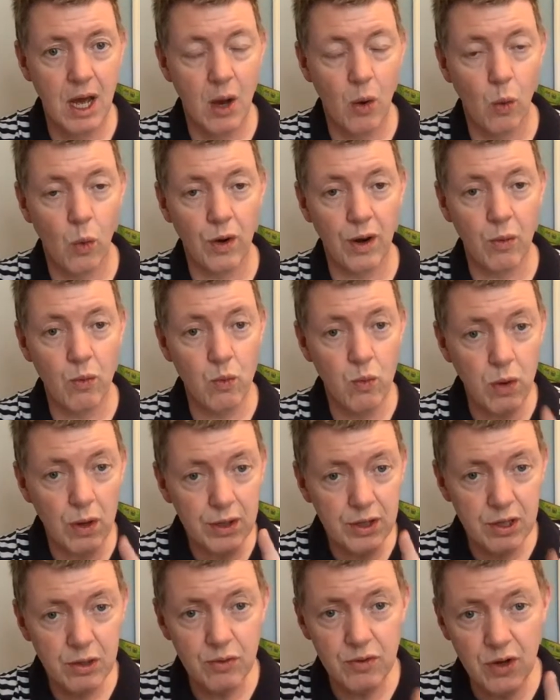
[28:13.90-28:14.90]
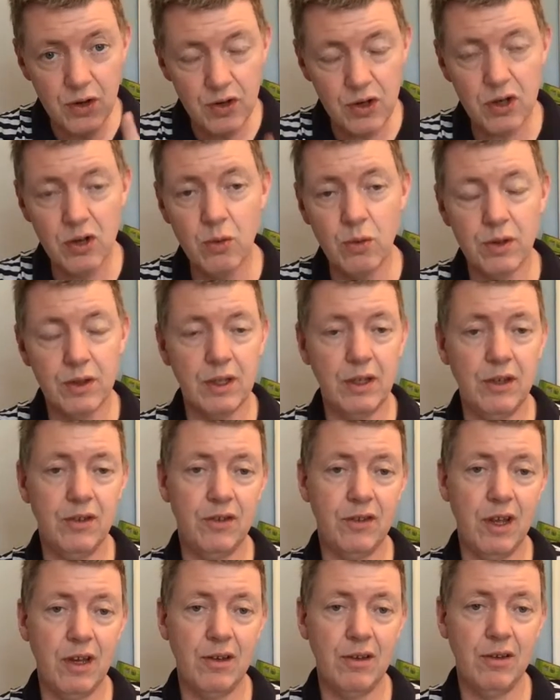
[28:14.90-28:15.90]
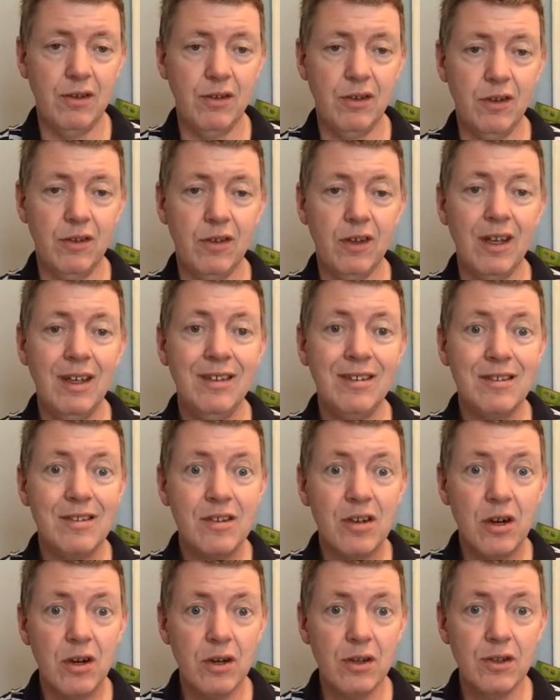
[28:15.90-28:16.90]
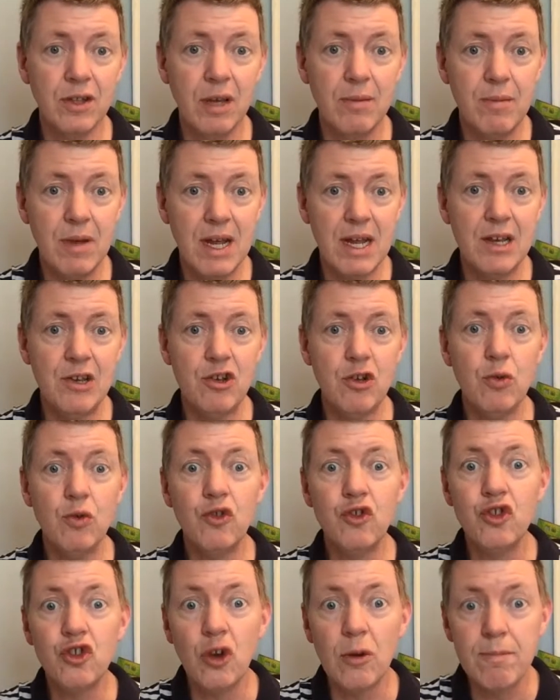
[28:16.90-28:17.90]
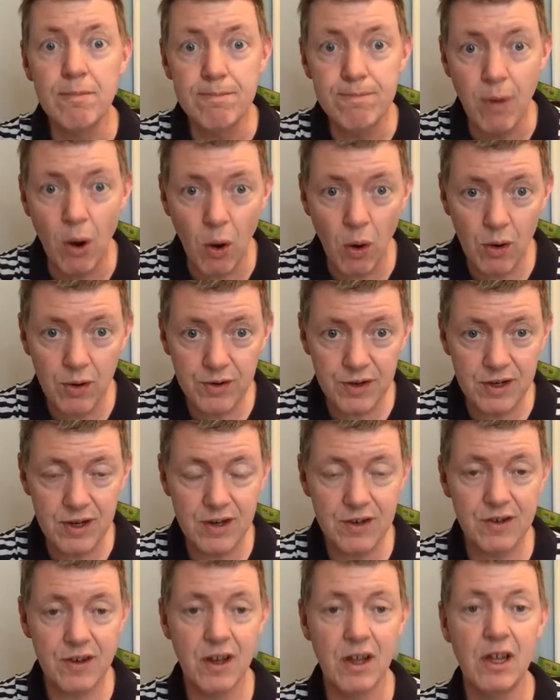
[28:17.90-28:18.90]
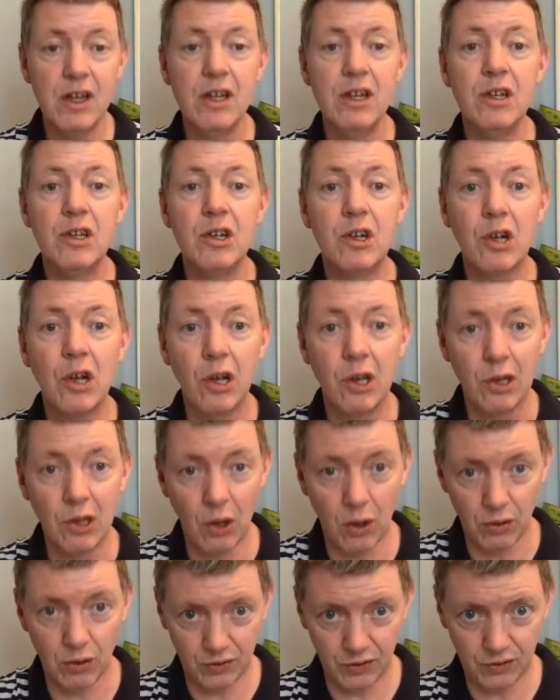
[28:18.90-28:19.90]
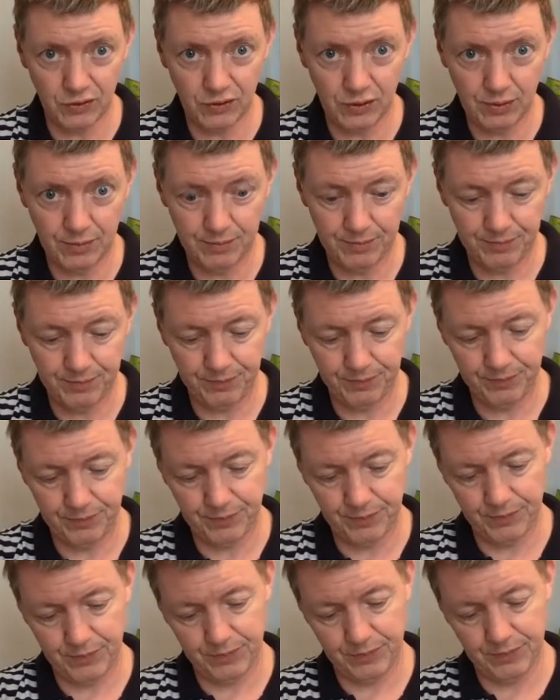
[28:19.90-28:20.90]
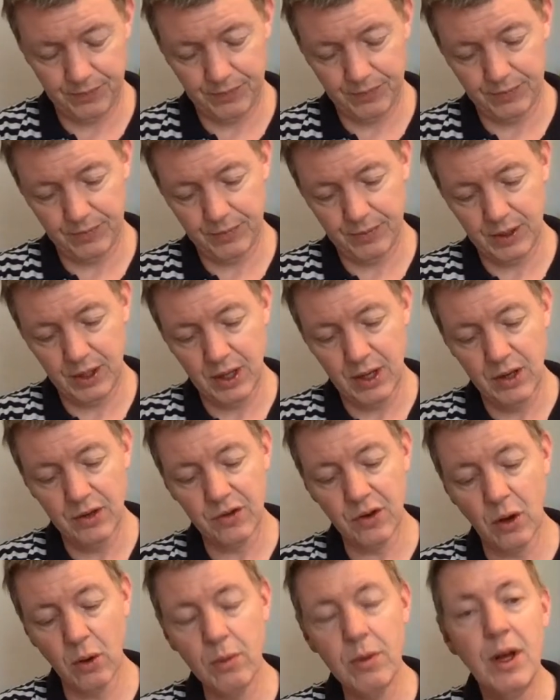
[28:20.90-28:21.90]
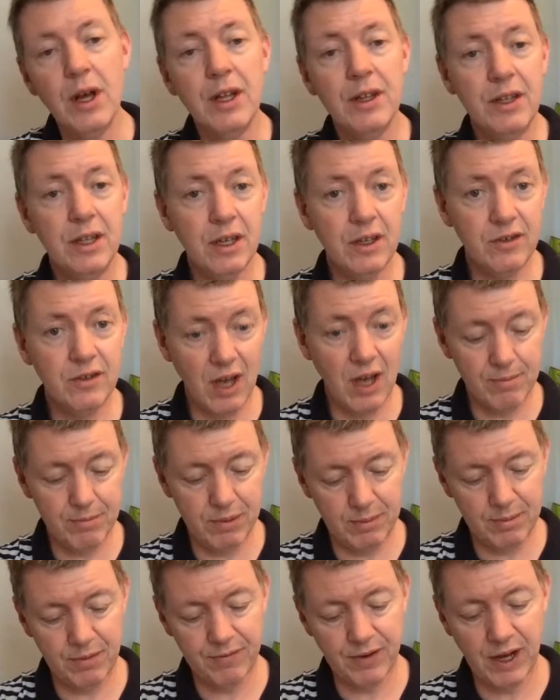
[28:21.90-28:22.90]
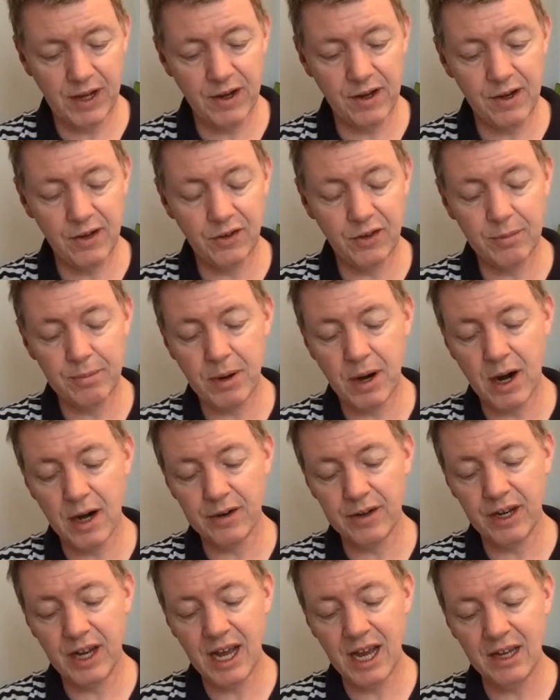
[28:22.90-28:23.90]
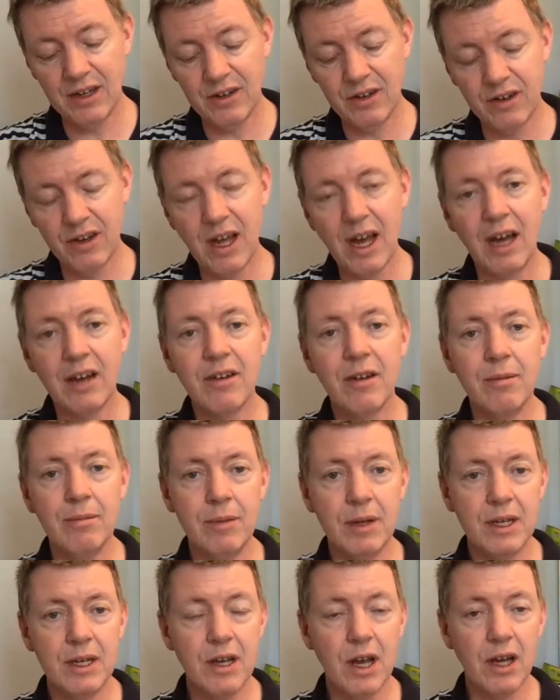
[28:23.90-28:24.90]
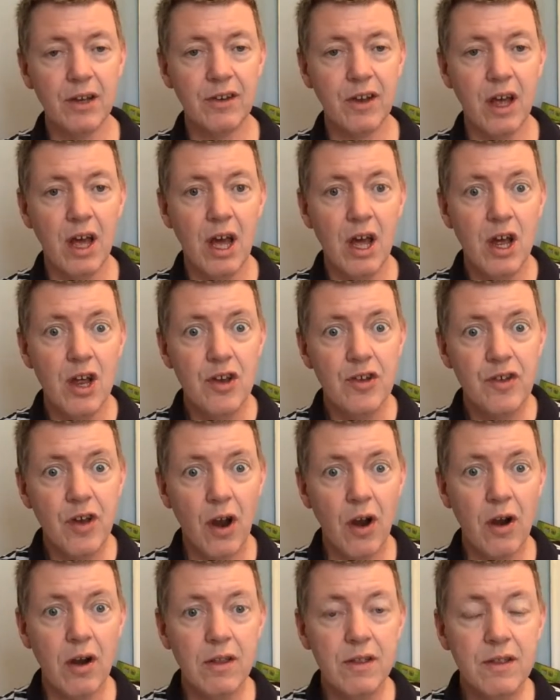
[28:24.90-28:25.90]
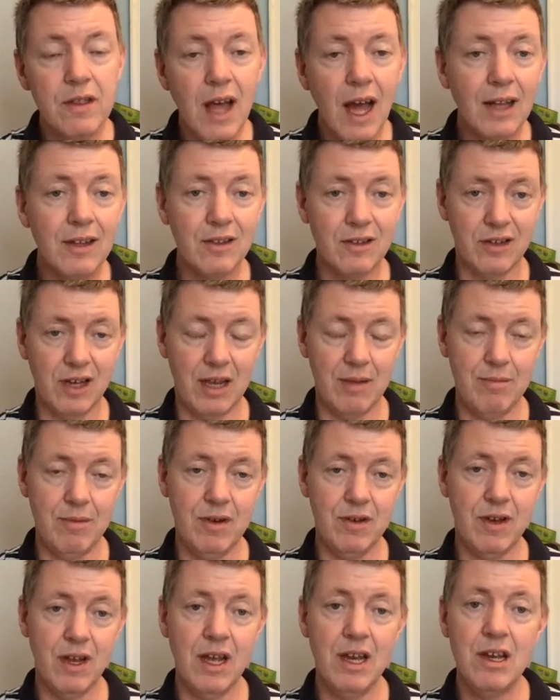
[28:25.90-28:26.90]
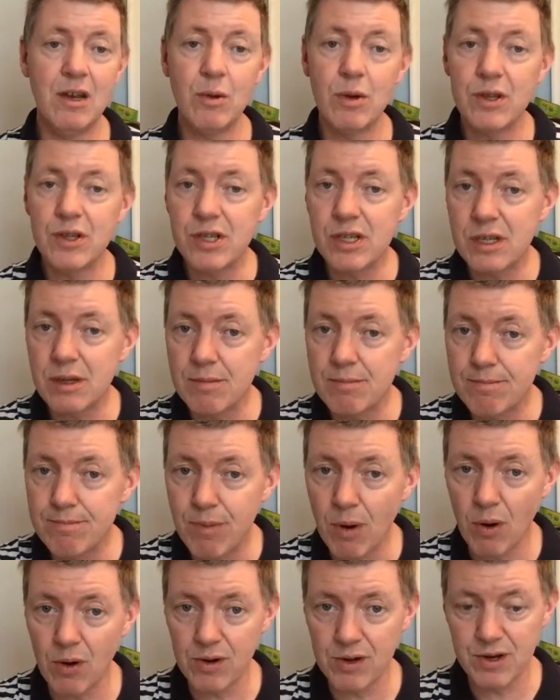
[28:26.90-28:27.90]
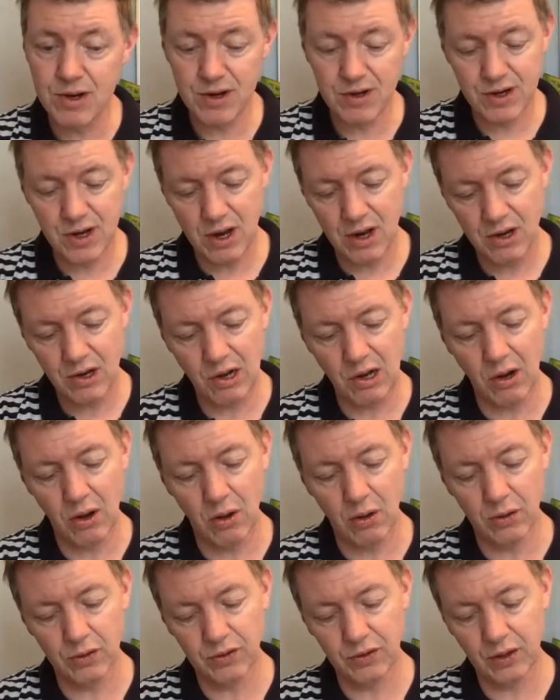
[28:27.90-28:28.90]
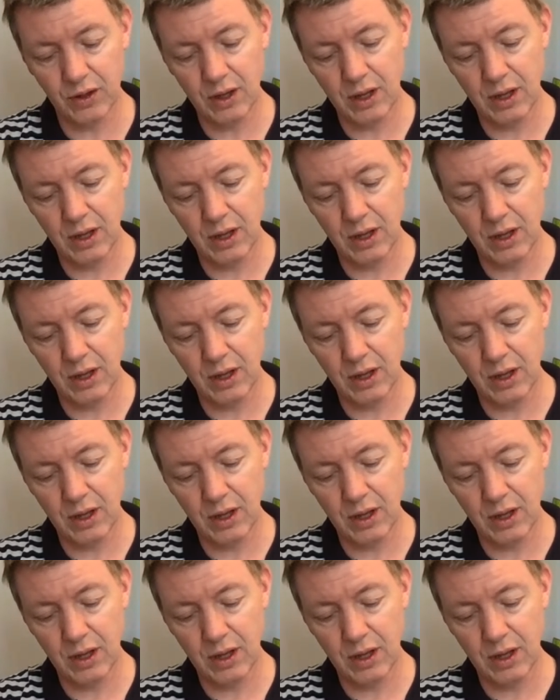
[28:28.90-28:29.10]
What I want you to do with these sentences is turn them into subordinate clauses. So the example provided is the party ended at midnight. Turn that statement into a subordinate clause.